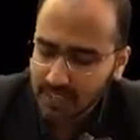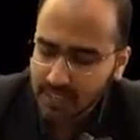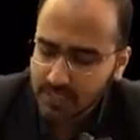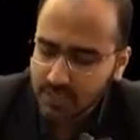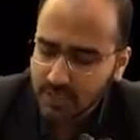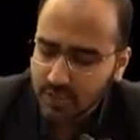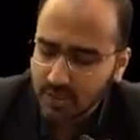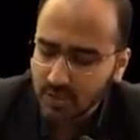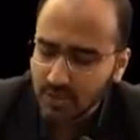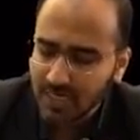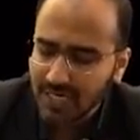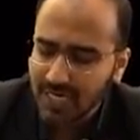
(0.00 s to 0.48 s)

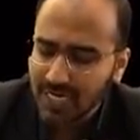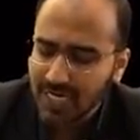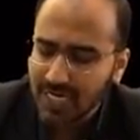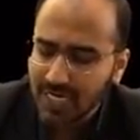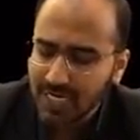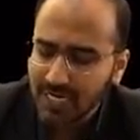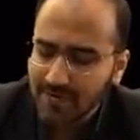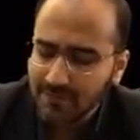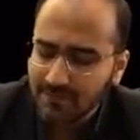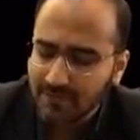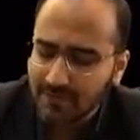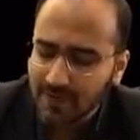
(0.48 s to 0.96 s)
Soda
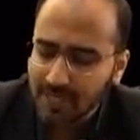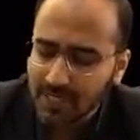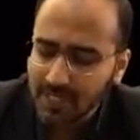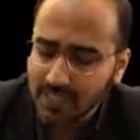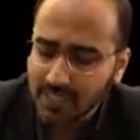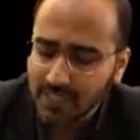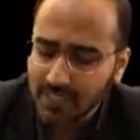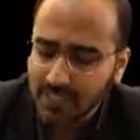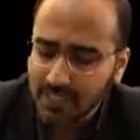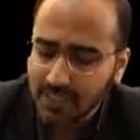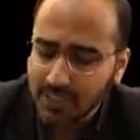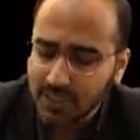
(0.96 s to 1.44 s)
lime
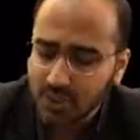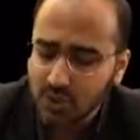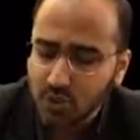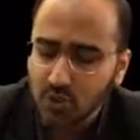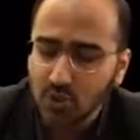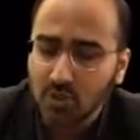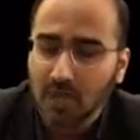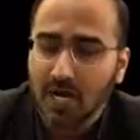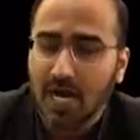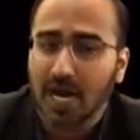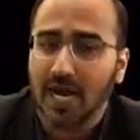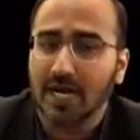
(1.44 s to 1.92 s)
function is
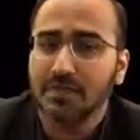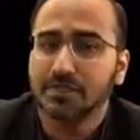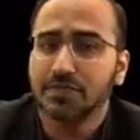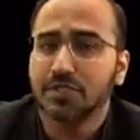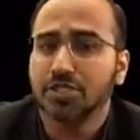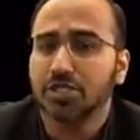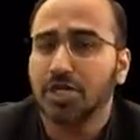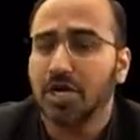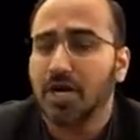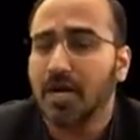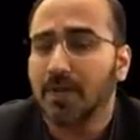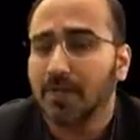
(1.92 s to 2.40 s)
to
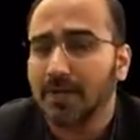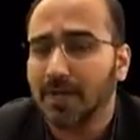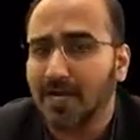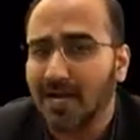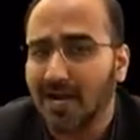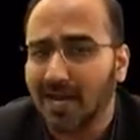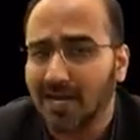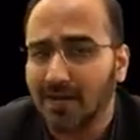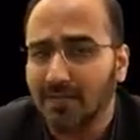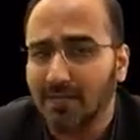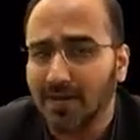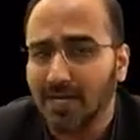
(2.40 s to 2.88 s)
absorb
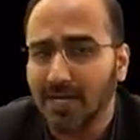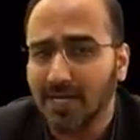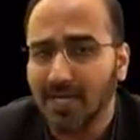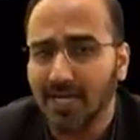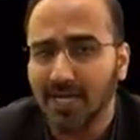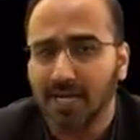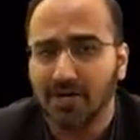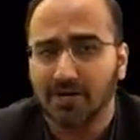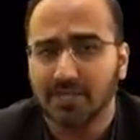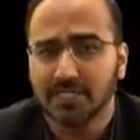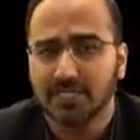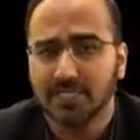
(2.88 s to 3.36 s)
carbon
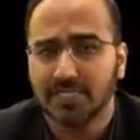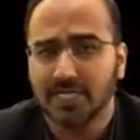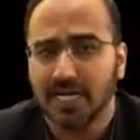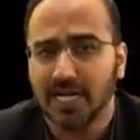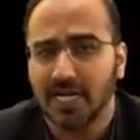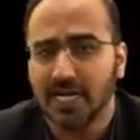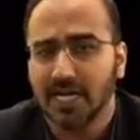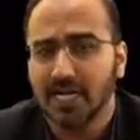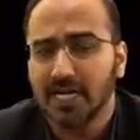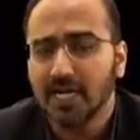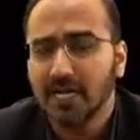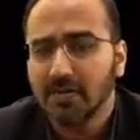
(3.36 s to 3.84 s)

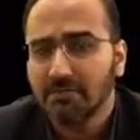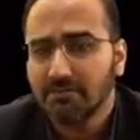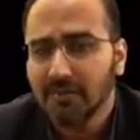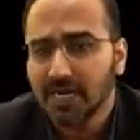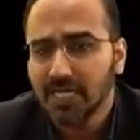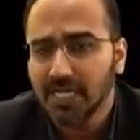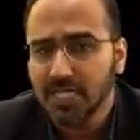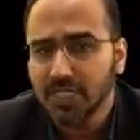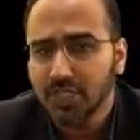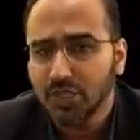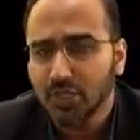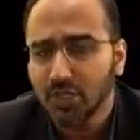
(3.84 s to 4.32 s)
dioxide.
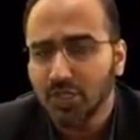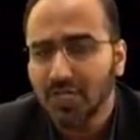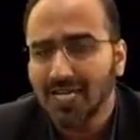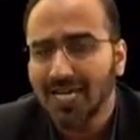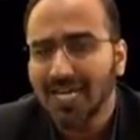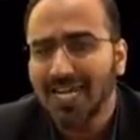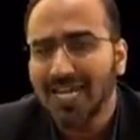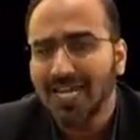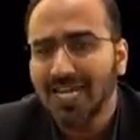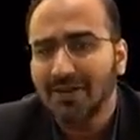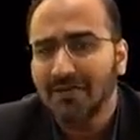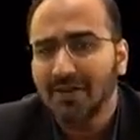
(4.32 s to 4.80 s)
But the
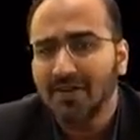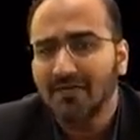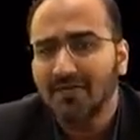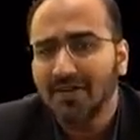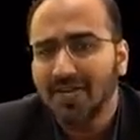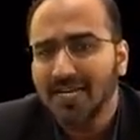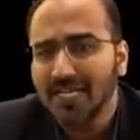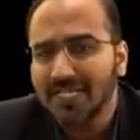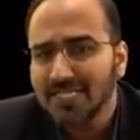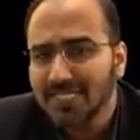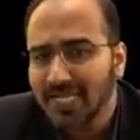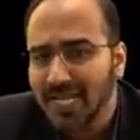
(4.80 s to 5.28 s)
soda lime, if
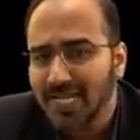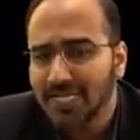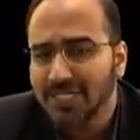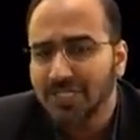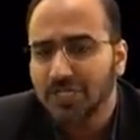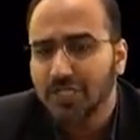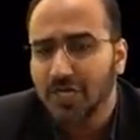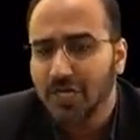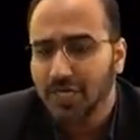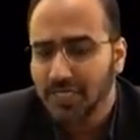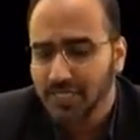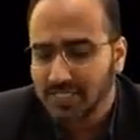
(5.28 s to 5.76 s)
it is
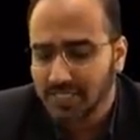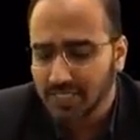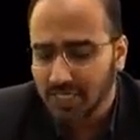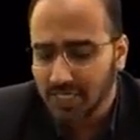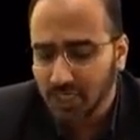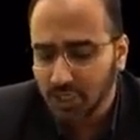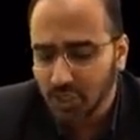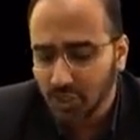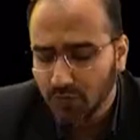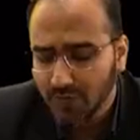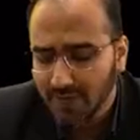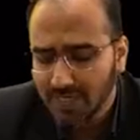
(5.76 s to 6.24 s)

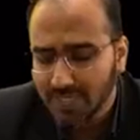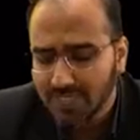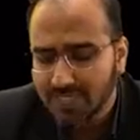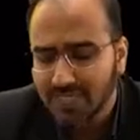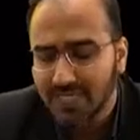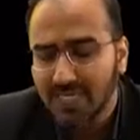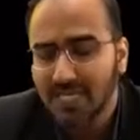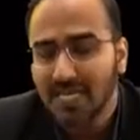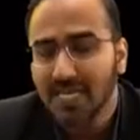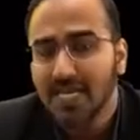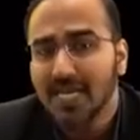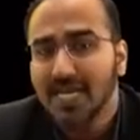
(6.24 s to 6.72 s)
exhausted, you will
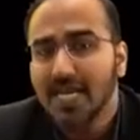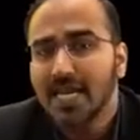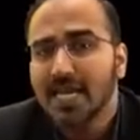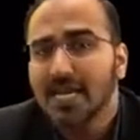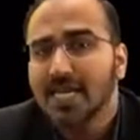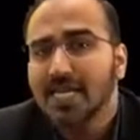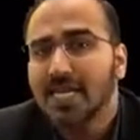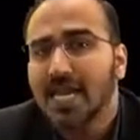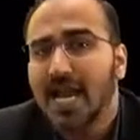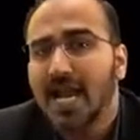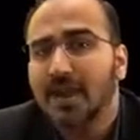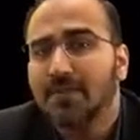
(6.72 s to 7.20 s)
see
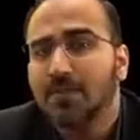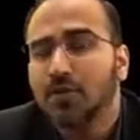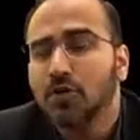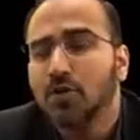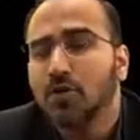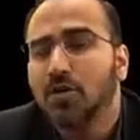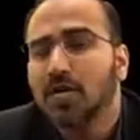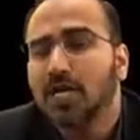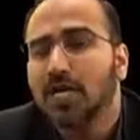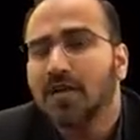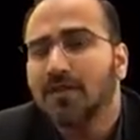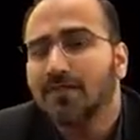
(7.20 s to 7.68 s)

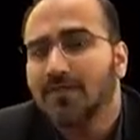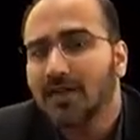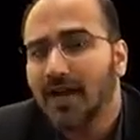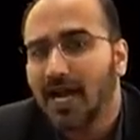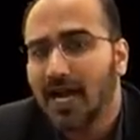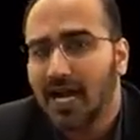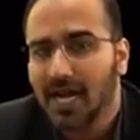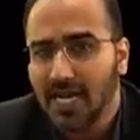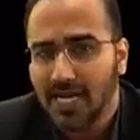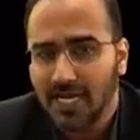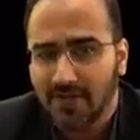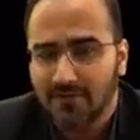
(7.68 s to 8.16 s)
capnograph
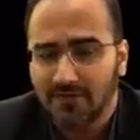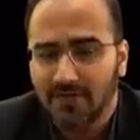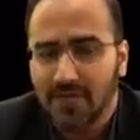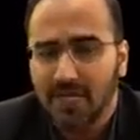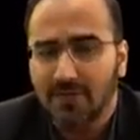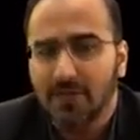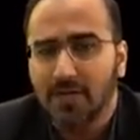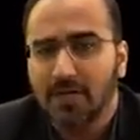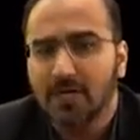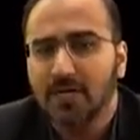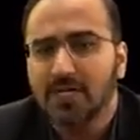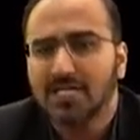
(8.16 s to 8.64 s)
high.
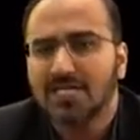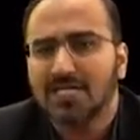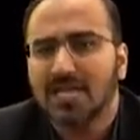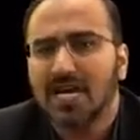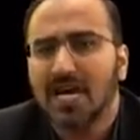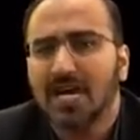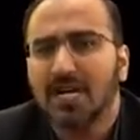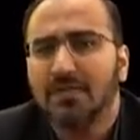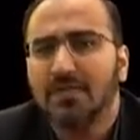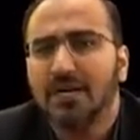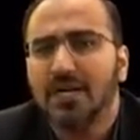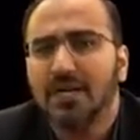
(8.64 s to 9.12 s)
Why? Because
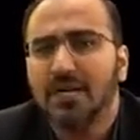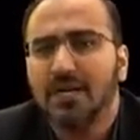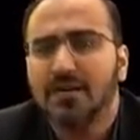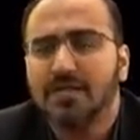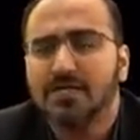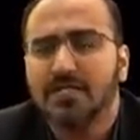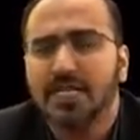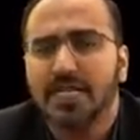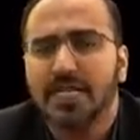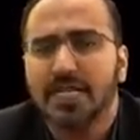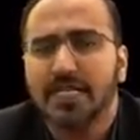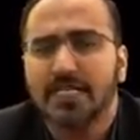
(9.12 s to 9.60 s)
carbon
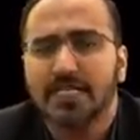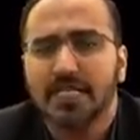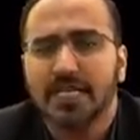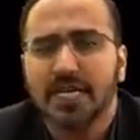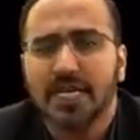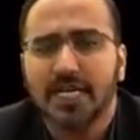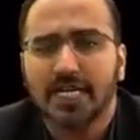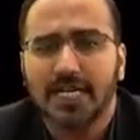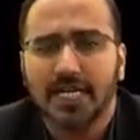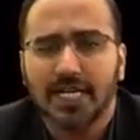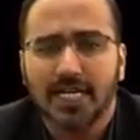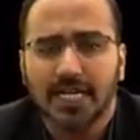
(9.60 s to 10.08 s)
dioxide is
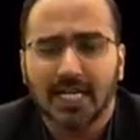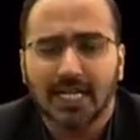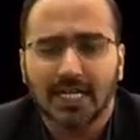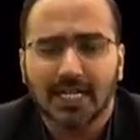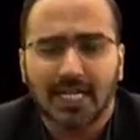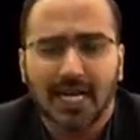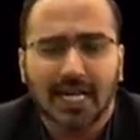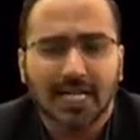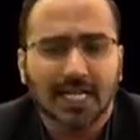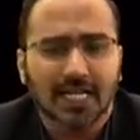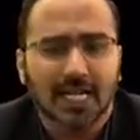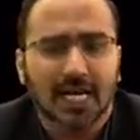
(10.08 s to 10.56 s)
retained
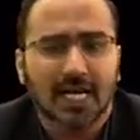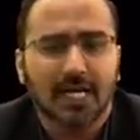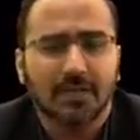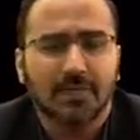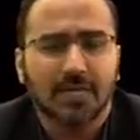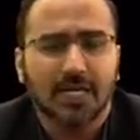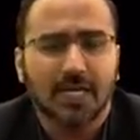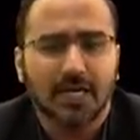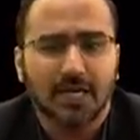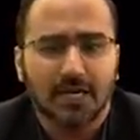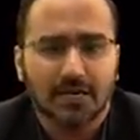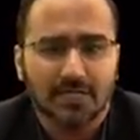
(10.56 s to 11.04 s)
and that
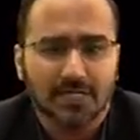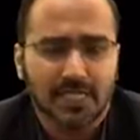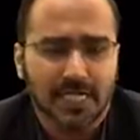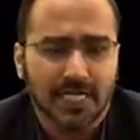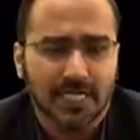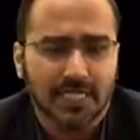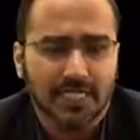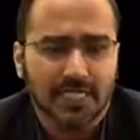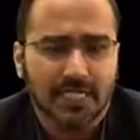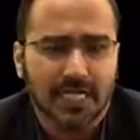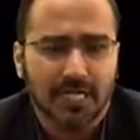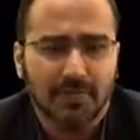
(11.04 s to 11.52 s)
carbon
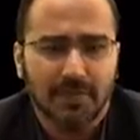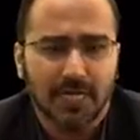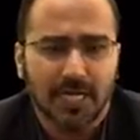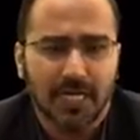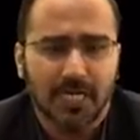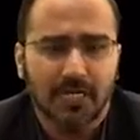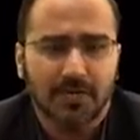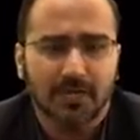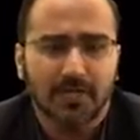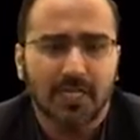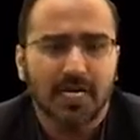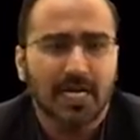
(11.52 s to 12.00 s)
dioxide is coming
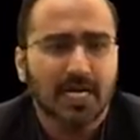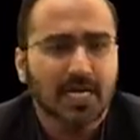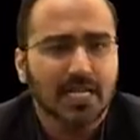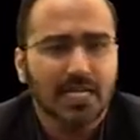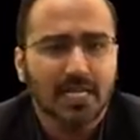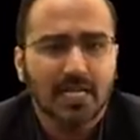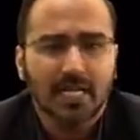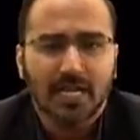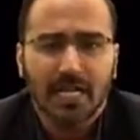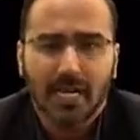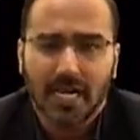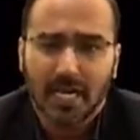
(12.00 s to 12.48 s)
into the
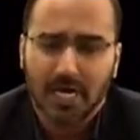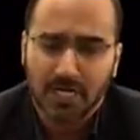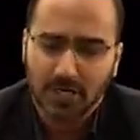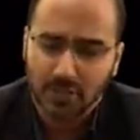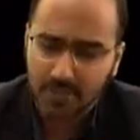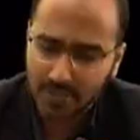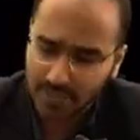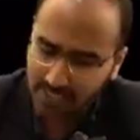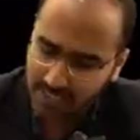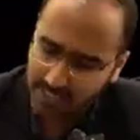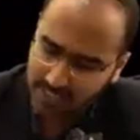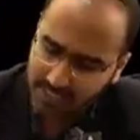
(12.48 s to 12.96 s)

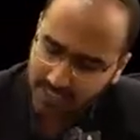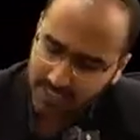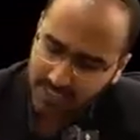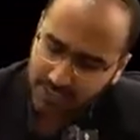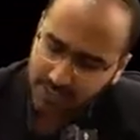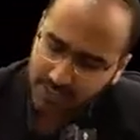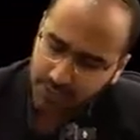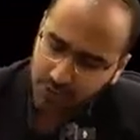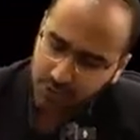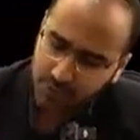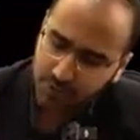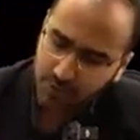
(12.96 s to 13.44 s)

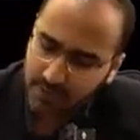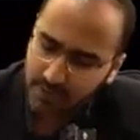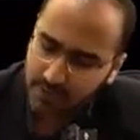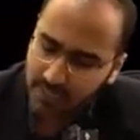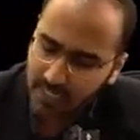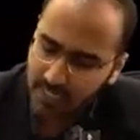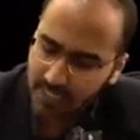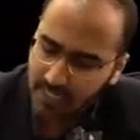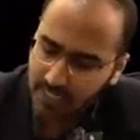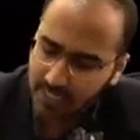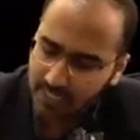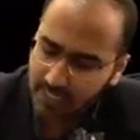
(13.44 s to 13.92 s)
endotracheal tube.
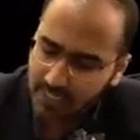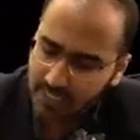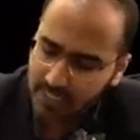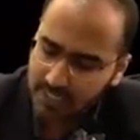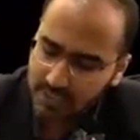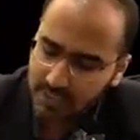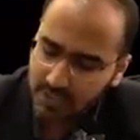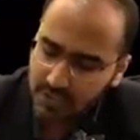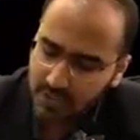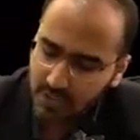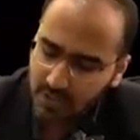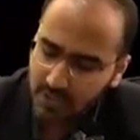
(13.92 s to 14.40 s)
Okay.
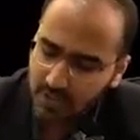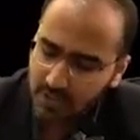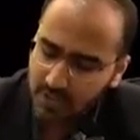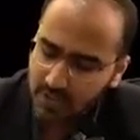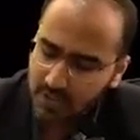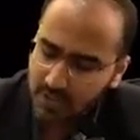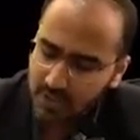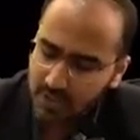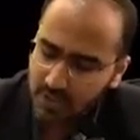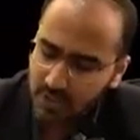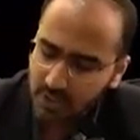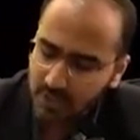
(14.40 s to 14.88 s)
So,
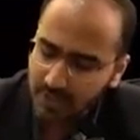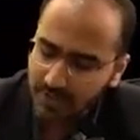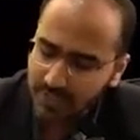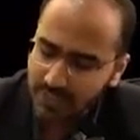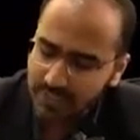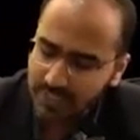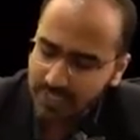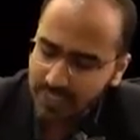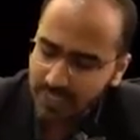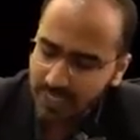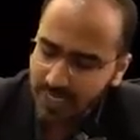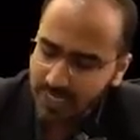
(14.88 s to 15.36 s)
you
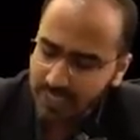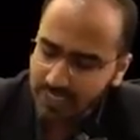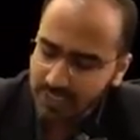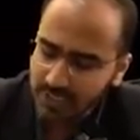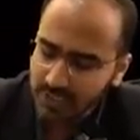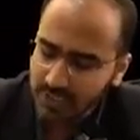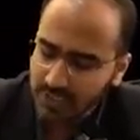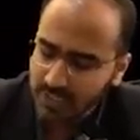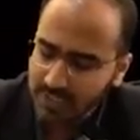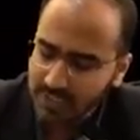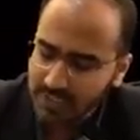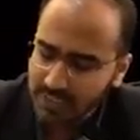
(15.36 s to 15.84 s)
will see in
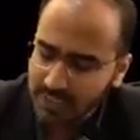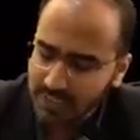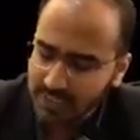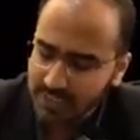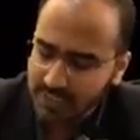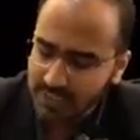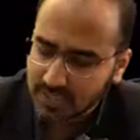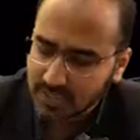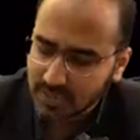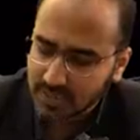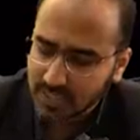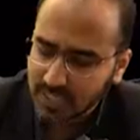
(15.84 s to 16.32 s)

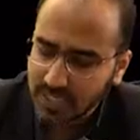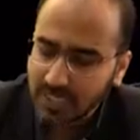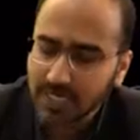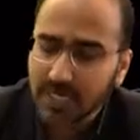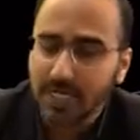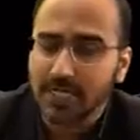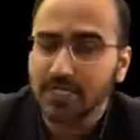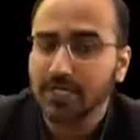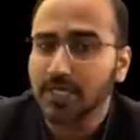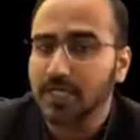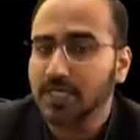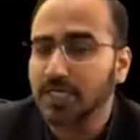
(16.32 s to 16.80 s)
exhausted
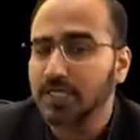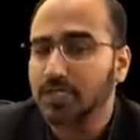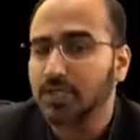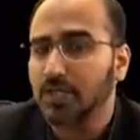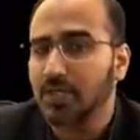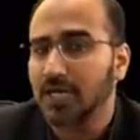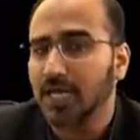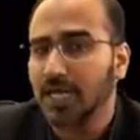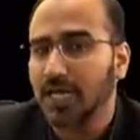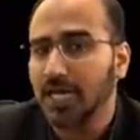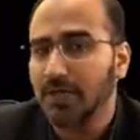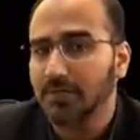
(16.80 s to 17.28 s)

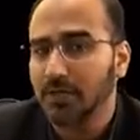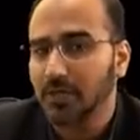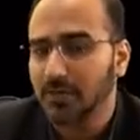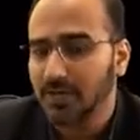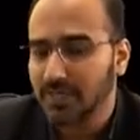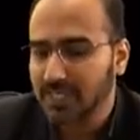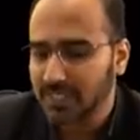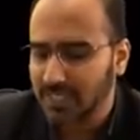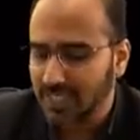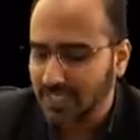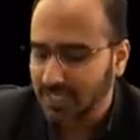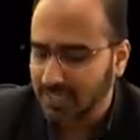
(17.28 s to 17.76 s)
soda lime, you
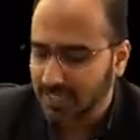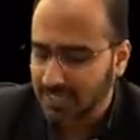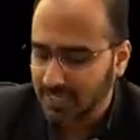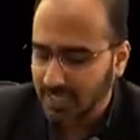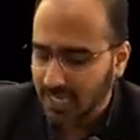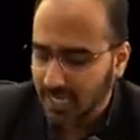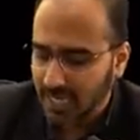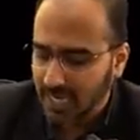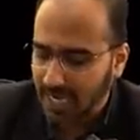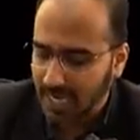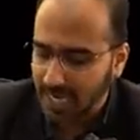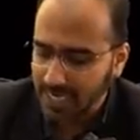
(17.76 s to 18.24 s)
will see
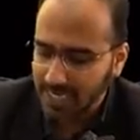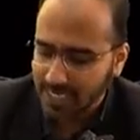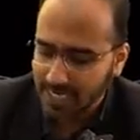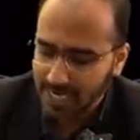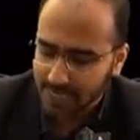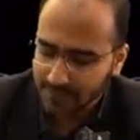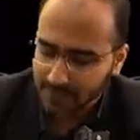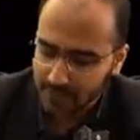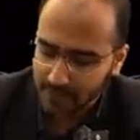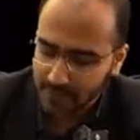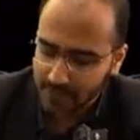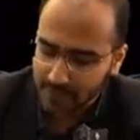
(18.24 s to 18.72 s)
a high
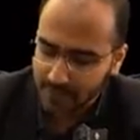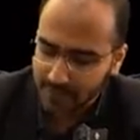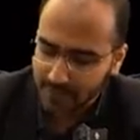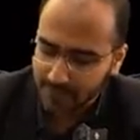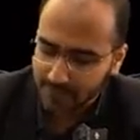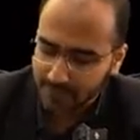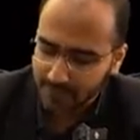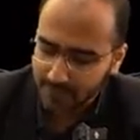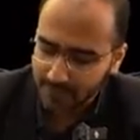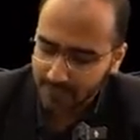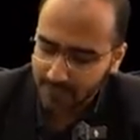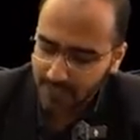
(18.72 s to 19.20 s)
capnograph.